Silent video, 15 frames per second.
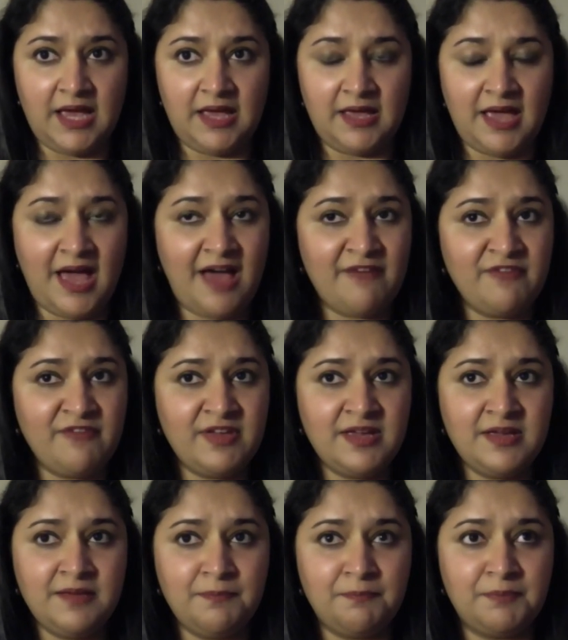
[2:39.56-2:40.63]

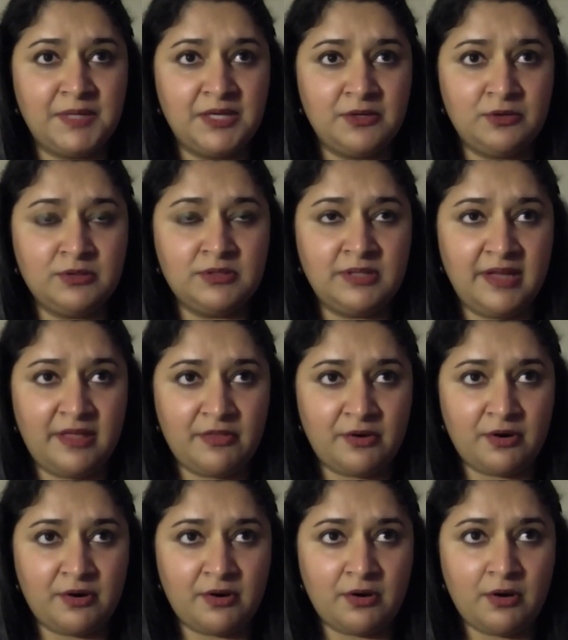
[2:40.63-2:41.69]
having peeled
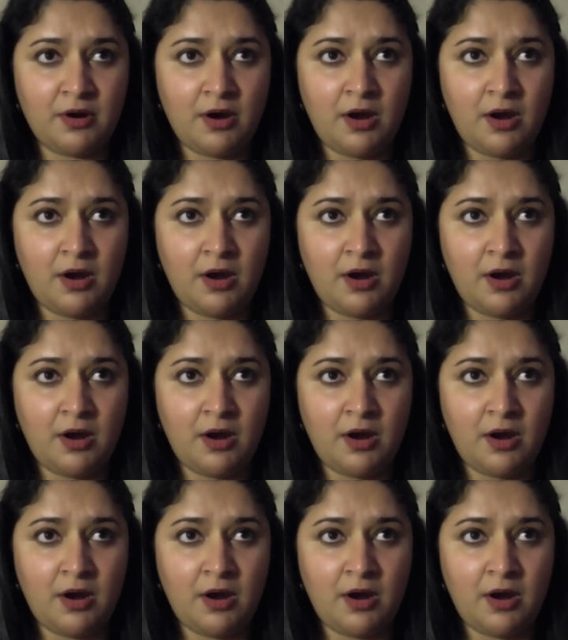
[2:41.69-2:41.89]
leather